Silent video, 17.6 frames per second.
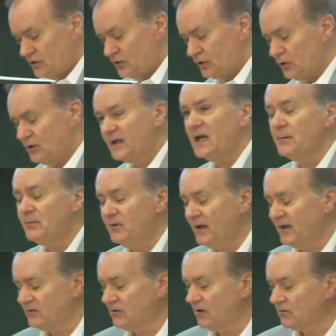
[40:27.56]
to keep
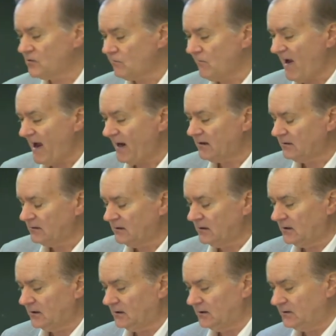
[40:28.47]
things on track
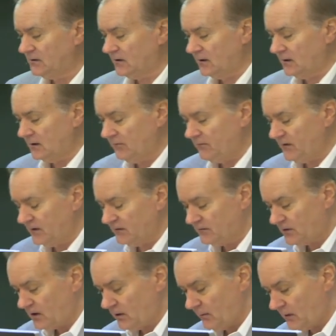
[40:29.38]
and if
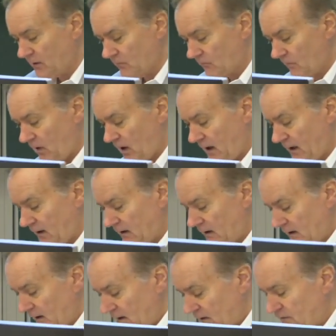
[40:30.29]
things are going awry.
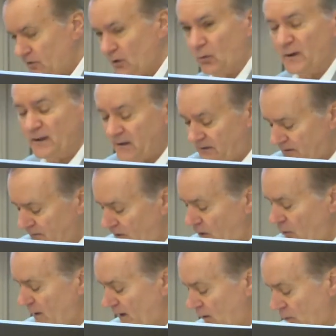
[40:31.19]
So we need to
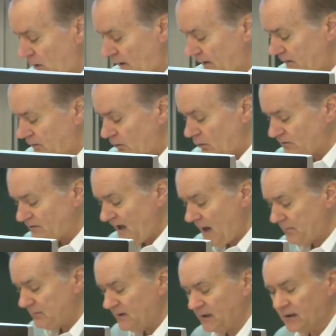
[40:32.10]
know when quality talk's
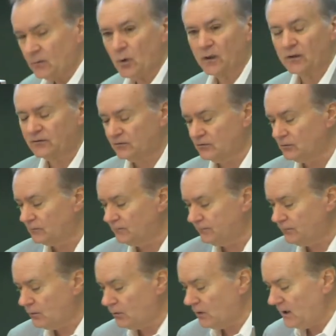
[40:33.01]
happening, what it's good
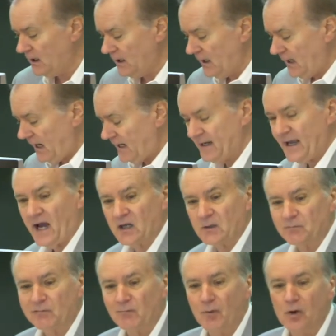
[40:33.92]
for, and how
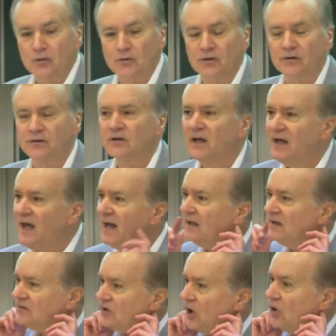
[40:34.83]
to promote it.
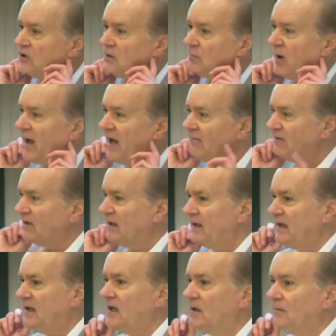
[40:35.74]
And only by having
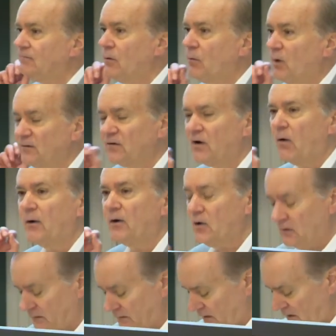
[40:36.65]
an ear for what's going
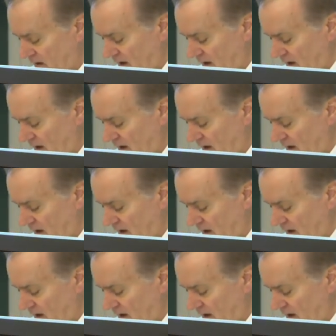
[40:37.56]
on in the